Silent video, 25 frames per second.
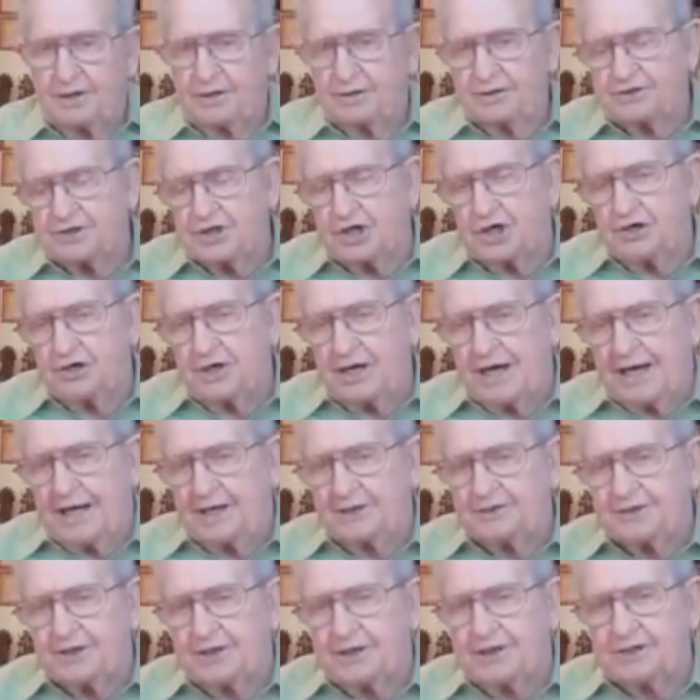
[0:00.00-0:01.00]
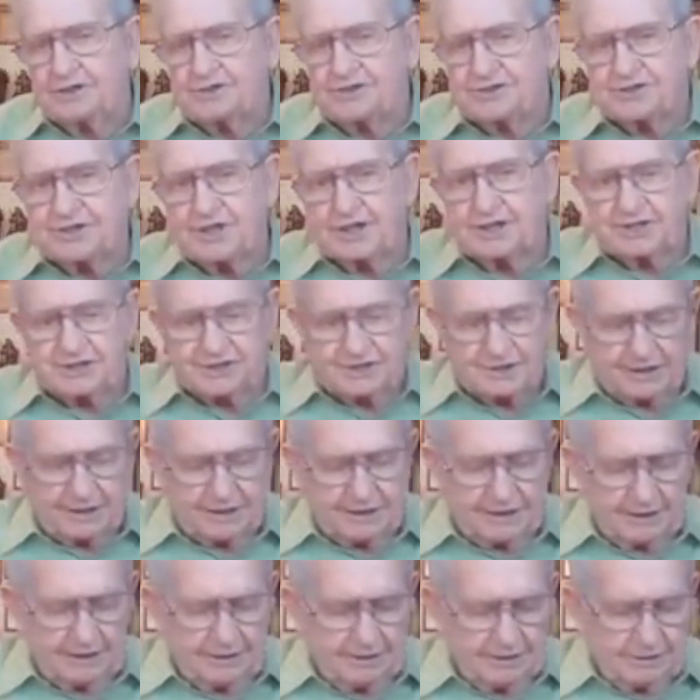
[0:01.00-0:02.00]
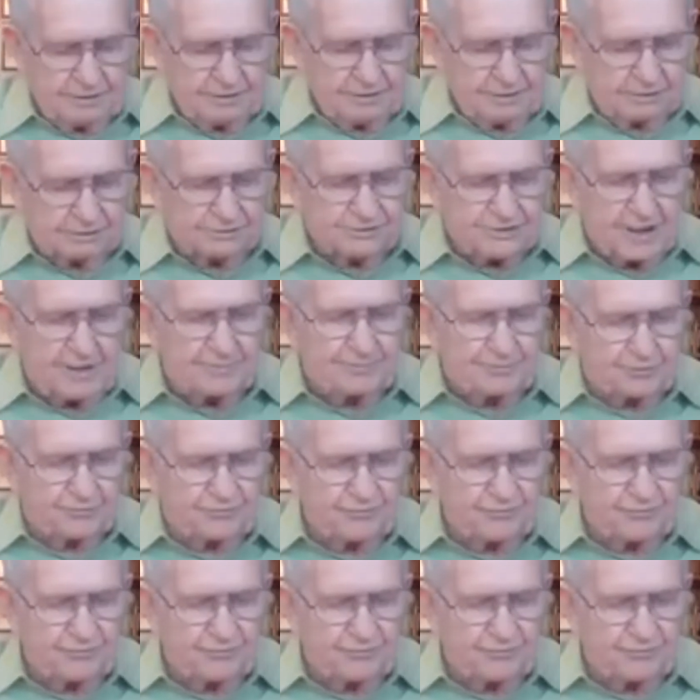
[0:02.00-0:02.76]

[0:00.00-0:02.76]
John 19 and 16, or chapter